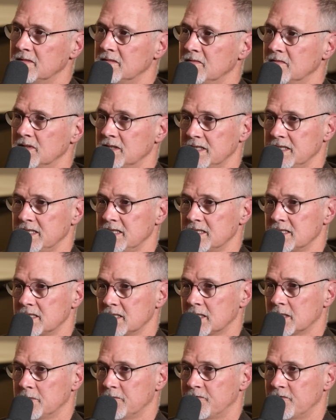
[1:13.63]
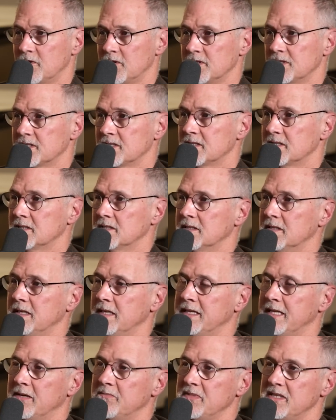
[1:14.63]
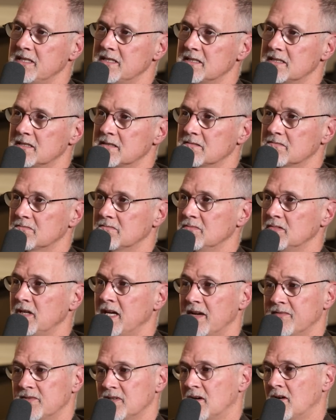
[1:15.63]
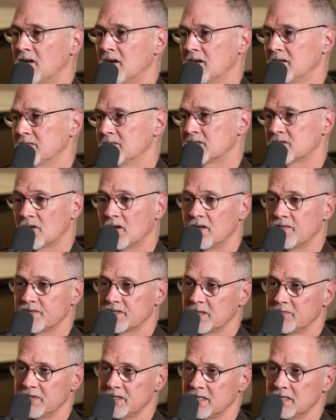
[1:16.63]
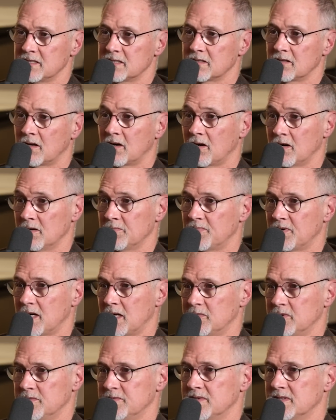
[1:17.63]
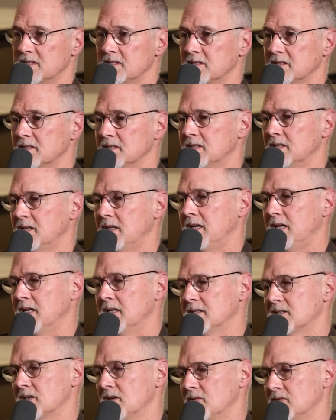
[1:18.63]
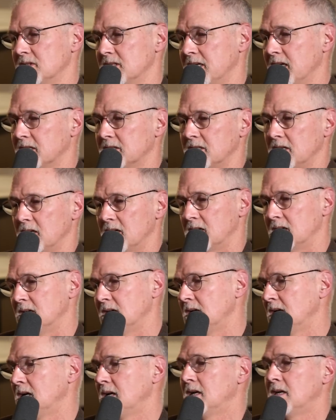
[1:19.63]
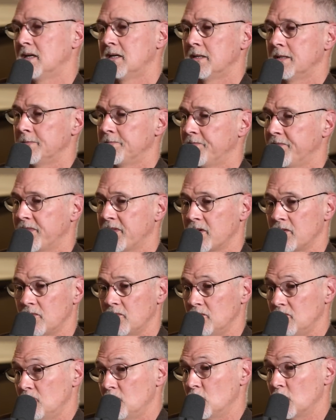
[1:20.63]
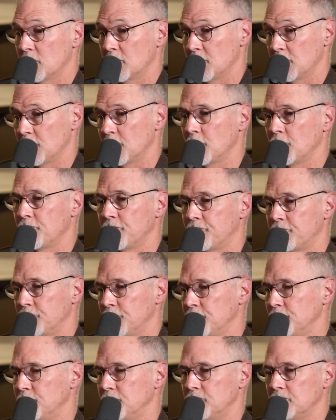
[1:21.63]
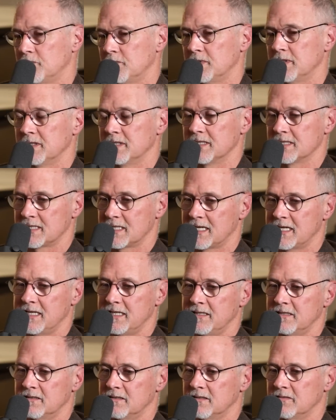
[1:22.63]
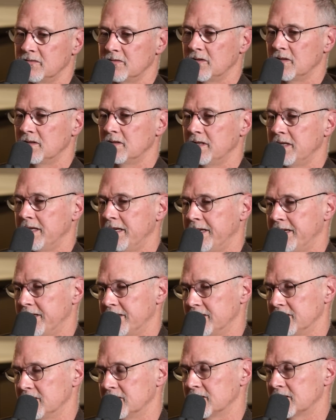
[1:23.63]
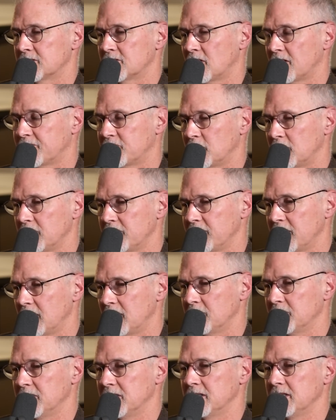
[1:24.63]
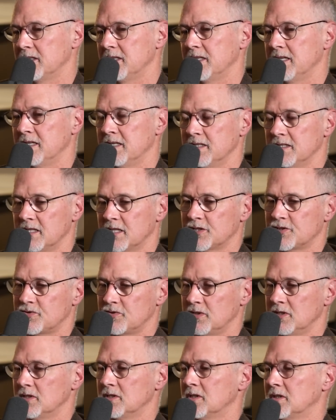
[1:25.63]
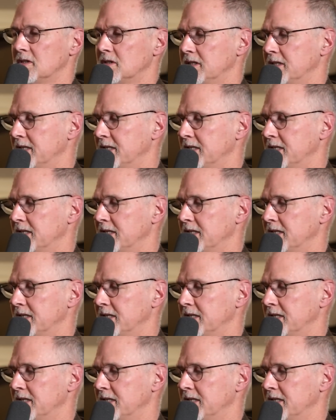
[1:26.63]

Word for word: really needs to come first. And that means you have to solve some of these hard problems. And so to get there, we're going to go through the design and software development in industrial,